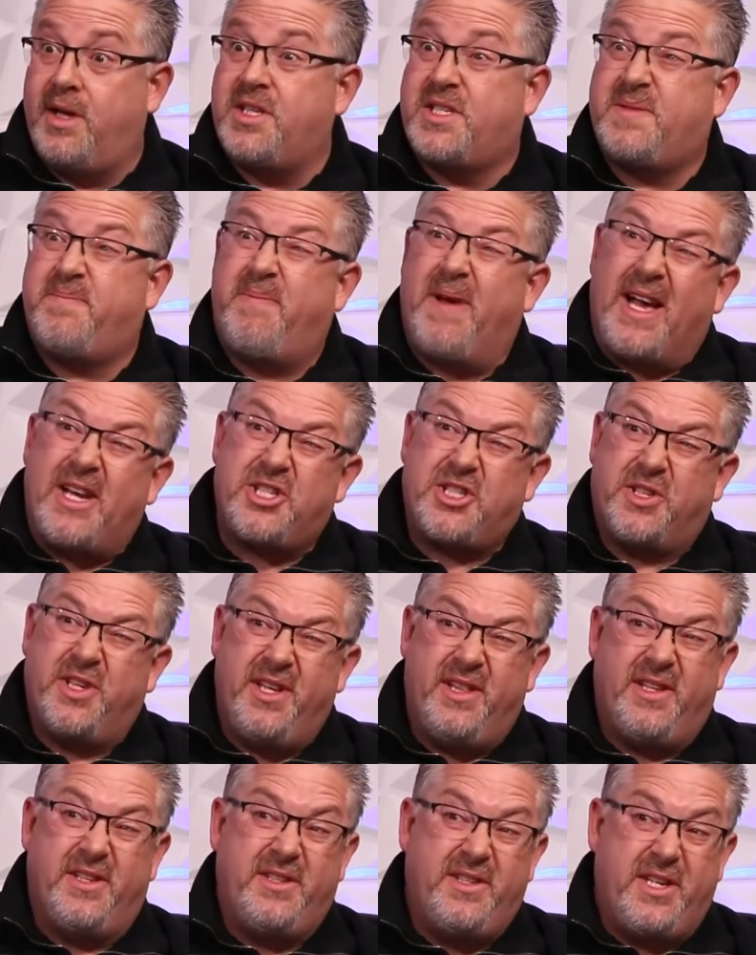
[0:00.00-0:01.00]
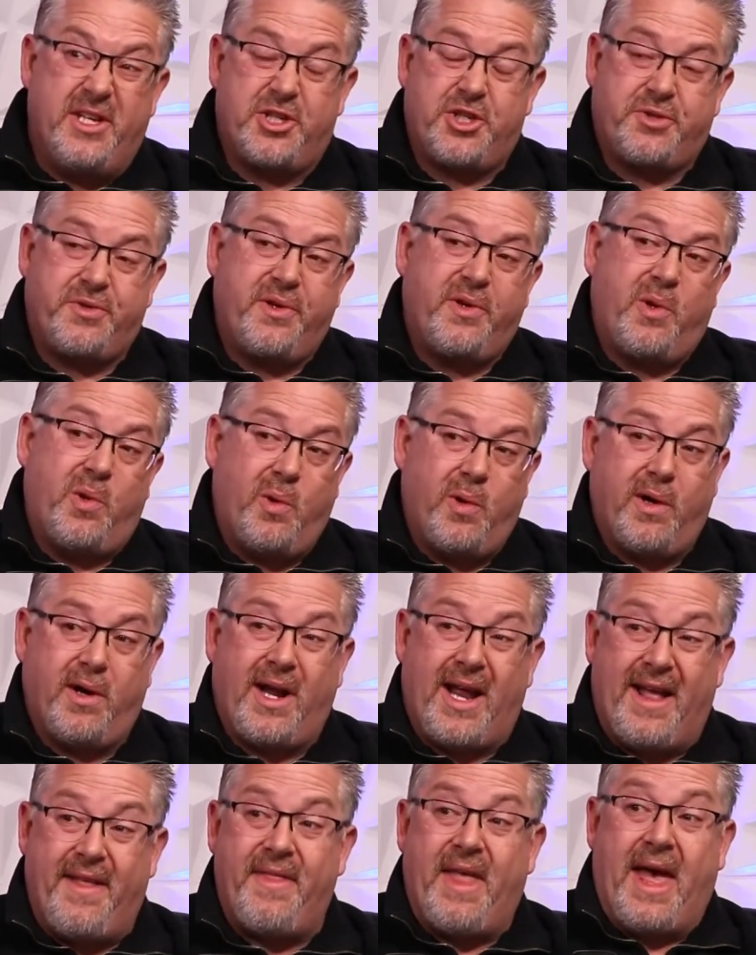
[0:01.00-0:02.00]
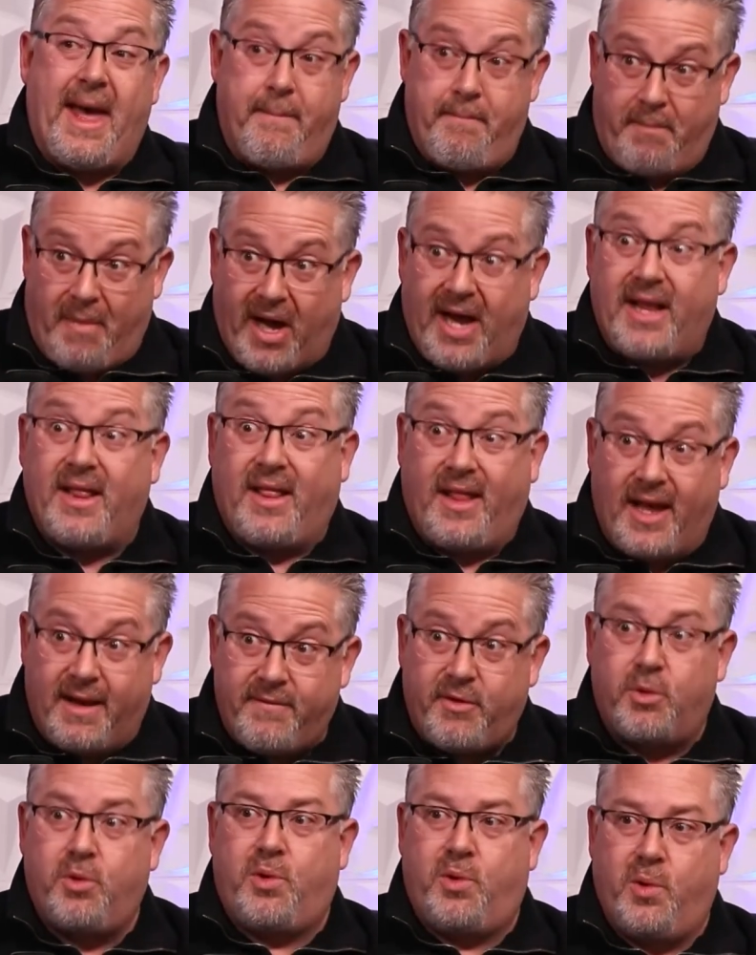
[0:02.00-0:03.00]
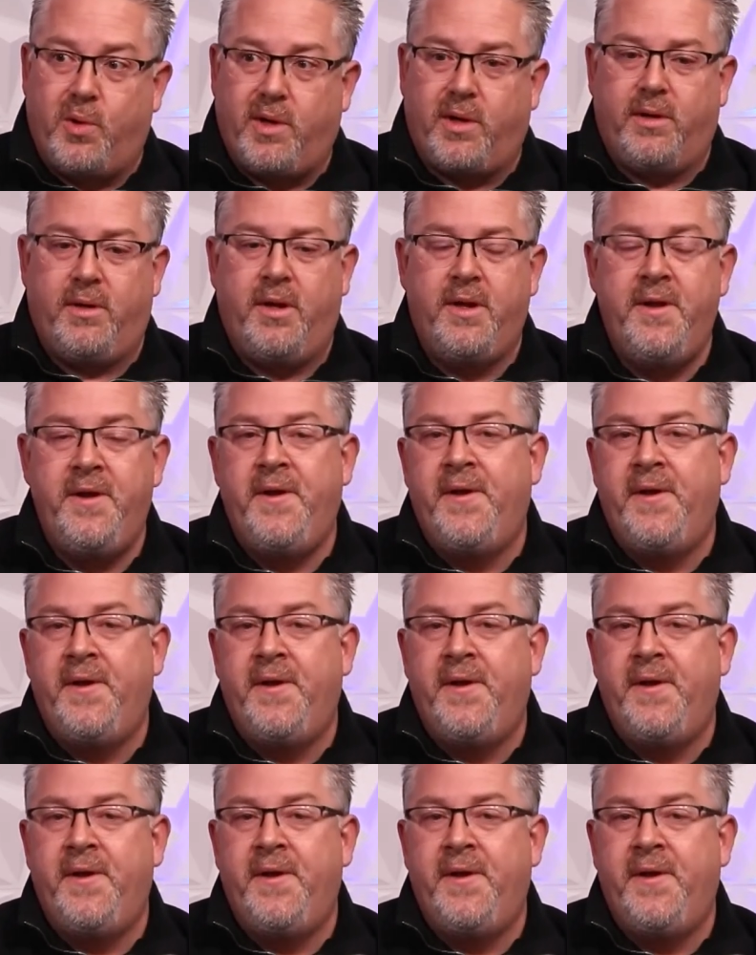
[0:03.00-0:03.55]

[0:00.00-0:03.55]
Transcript: especially the district court, at my level court,